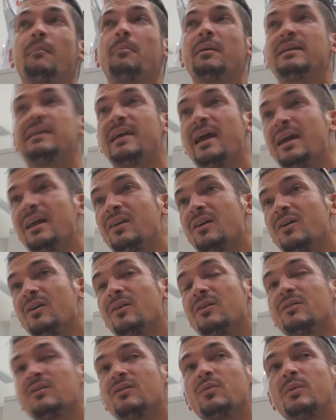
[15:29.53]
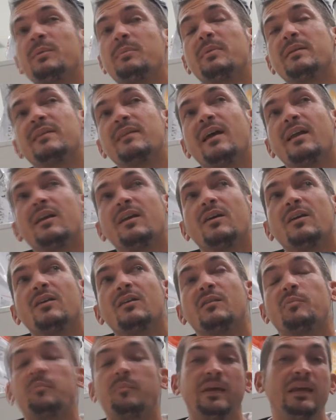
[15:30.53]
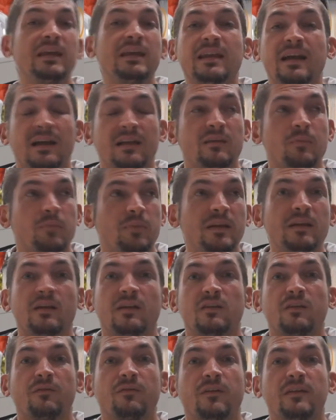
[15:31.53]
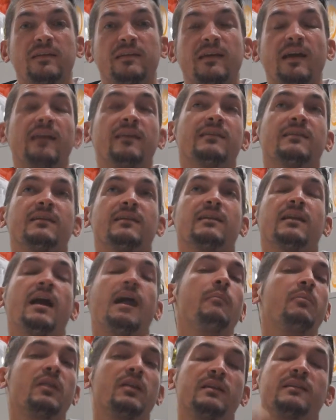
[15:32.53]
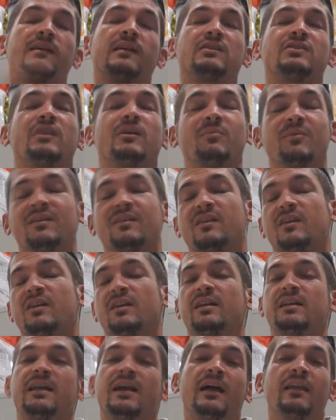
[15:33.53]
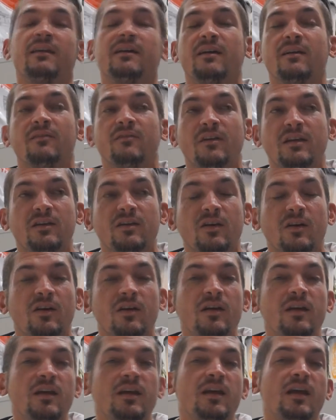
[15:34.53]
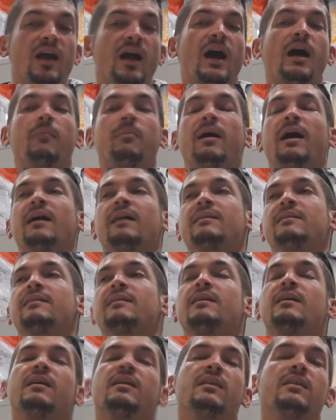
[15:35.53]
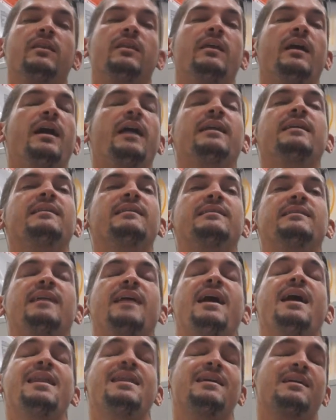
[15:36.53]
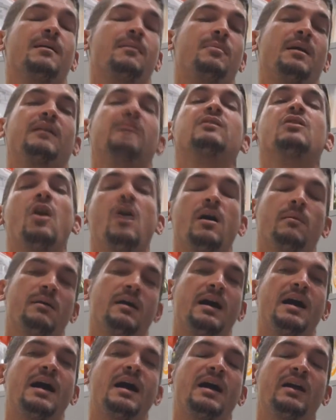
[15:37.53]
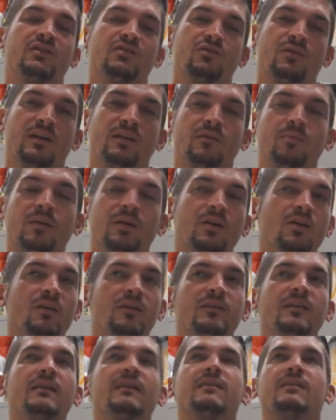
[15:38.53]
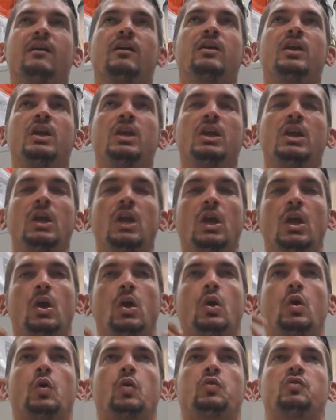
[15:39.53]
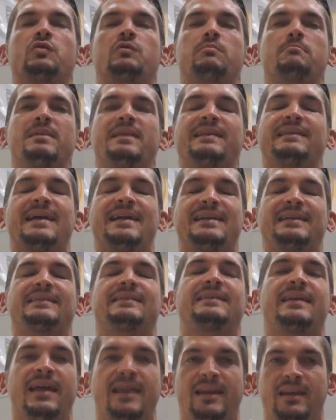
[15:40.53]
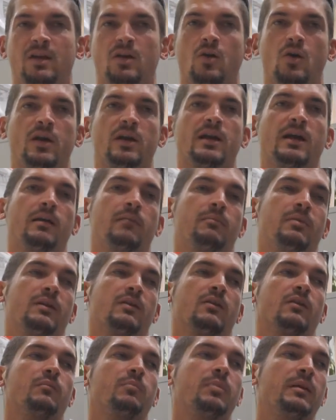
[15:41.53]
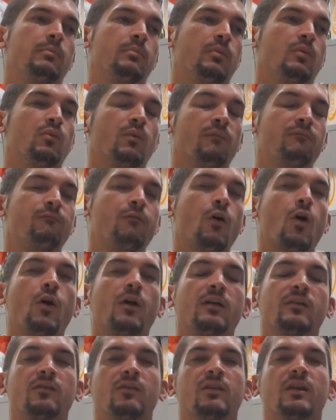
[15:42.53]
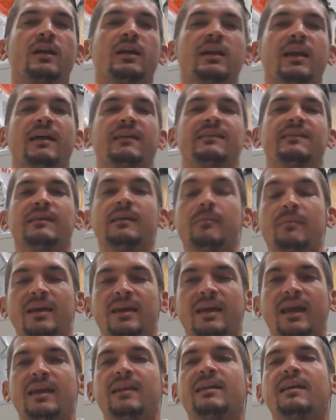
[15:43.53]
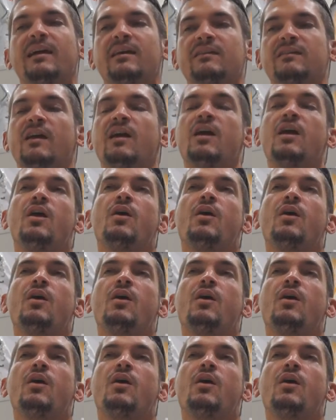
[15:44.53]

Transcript: potatoes, sweet potatoes, peanuts. Peanuts are fantastic. I'm gonna touch up this in another video about understanding about carbohydrates, because there's a huge misunderstanding going on, because people referring to the glycemic index,